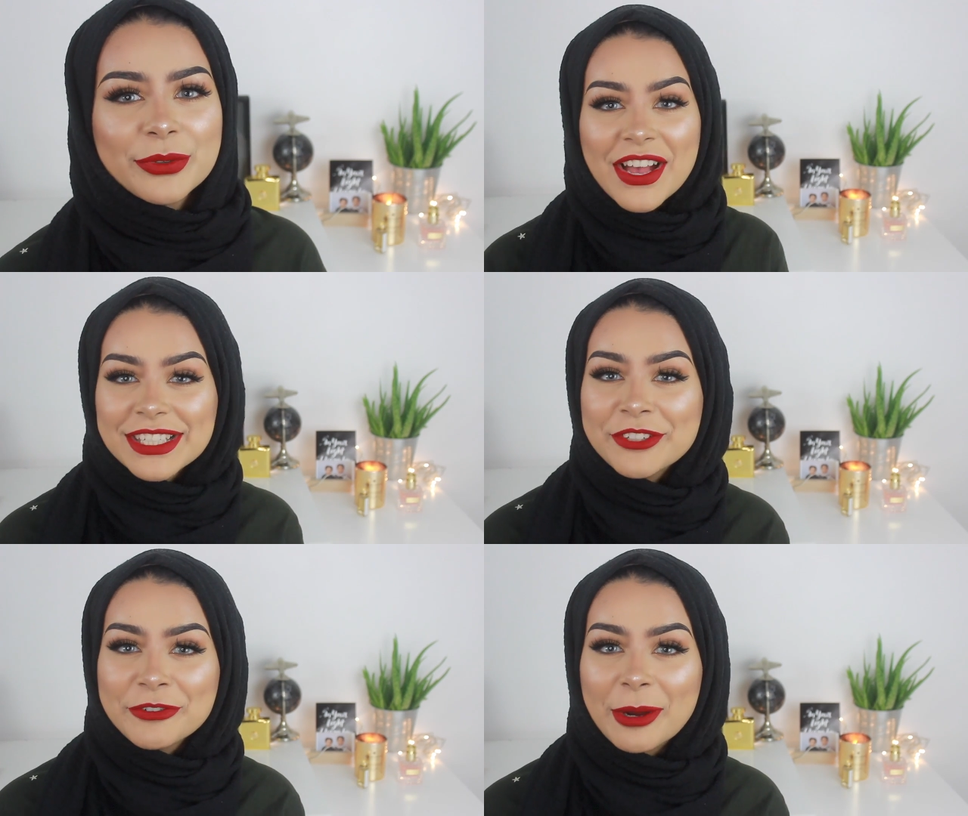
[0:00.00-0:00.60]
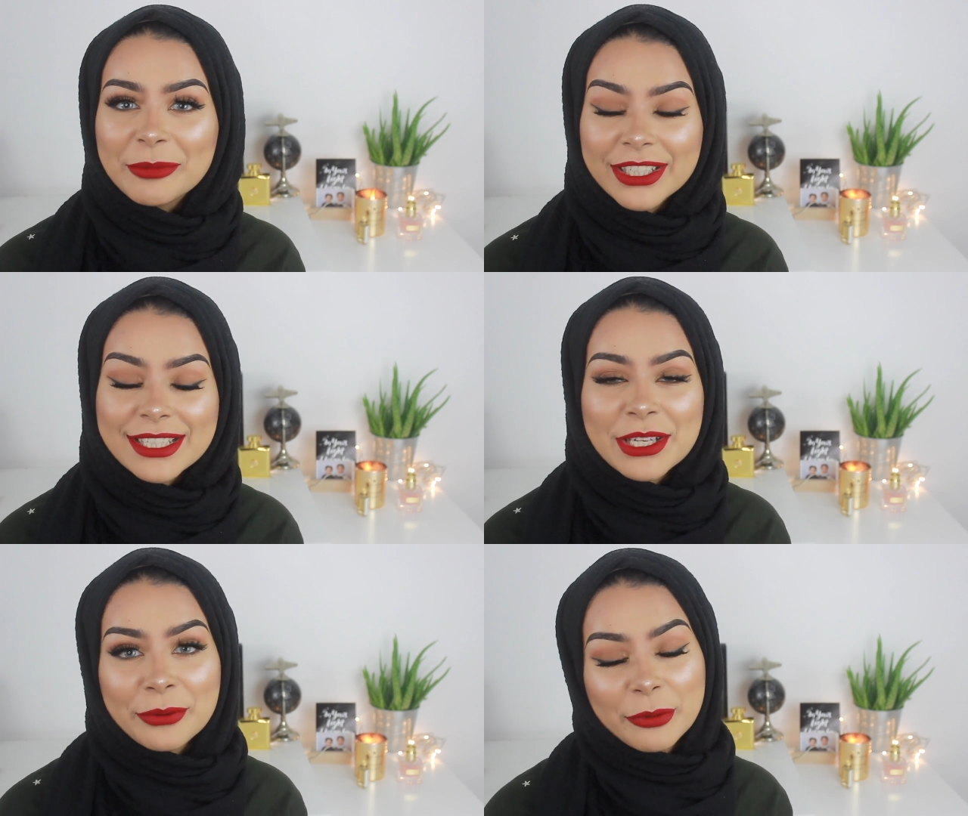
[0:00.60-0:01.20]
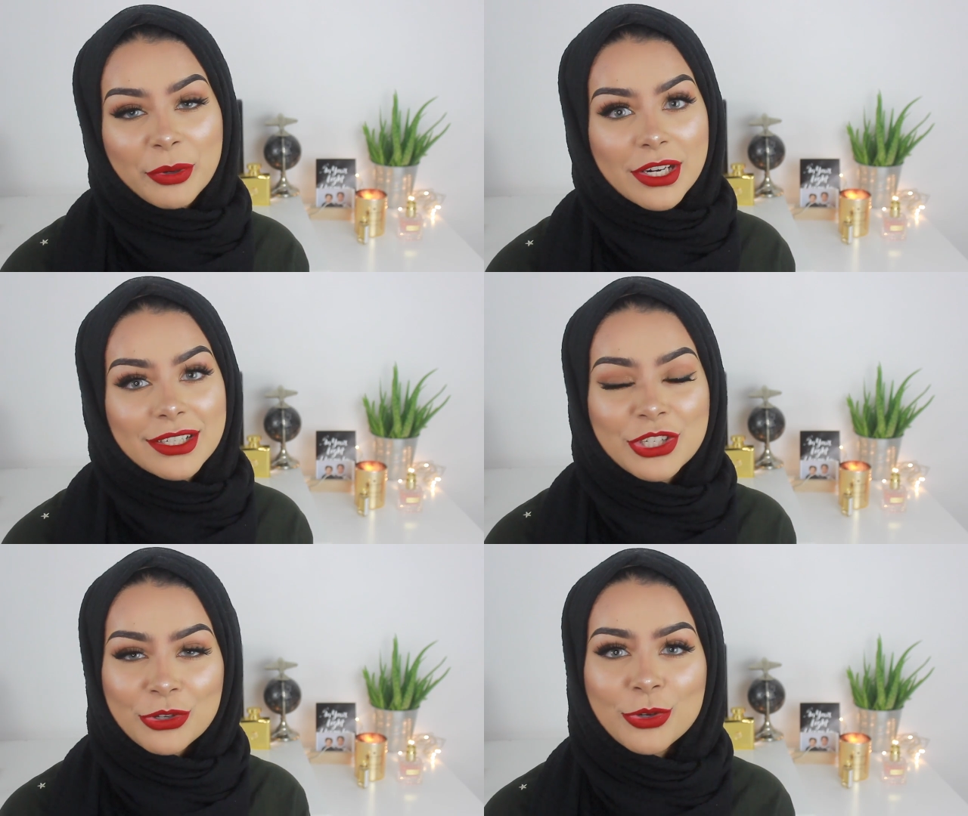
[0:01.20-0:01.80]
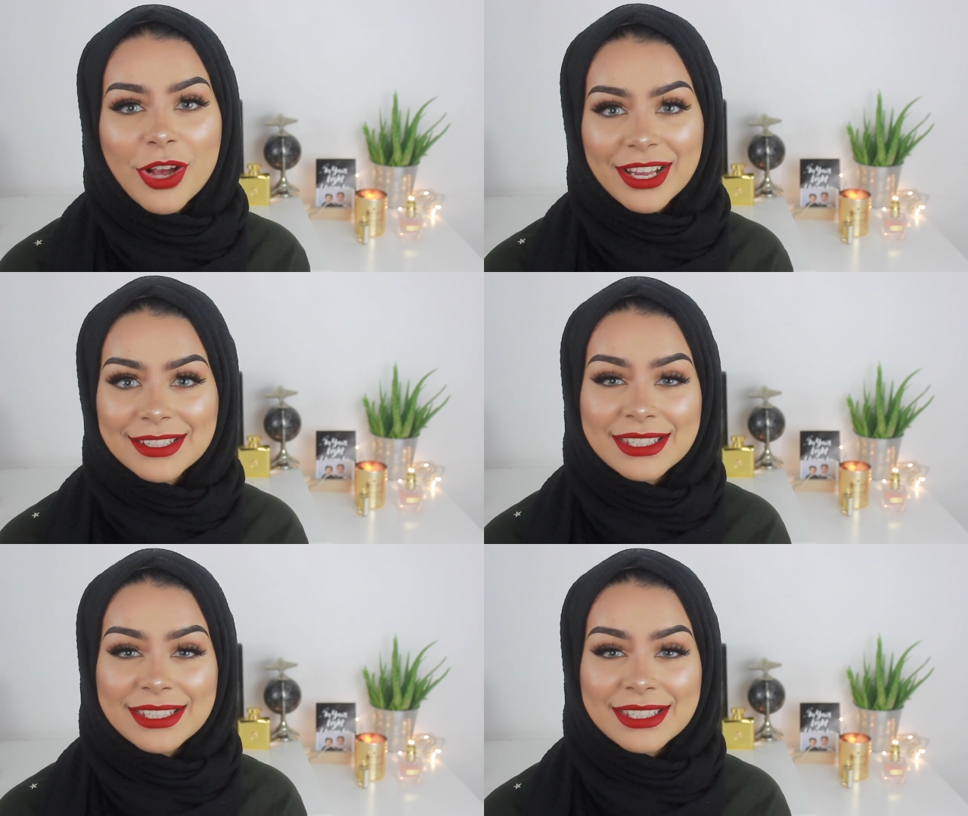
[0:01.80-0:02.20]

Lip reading: First of all, I'm gonna start with the product you guys